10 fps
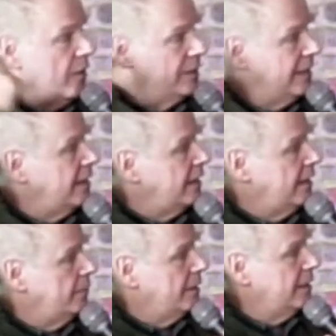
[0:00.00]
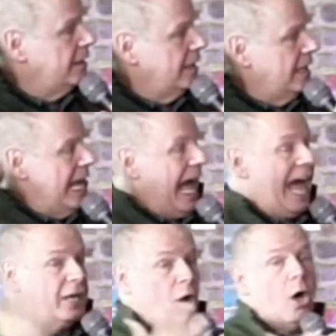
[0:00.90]
time. I
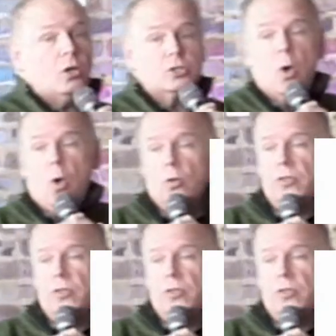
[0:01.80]
can also hold the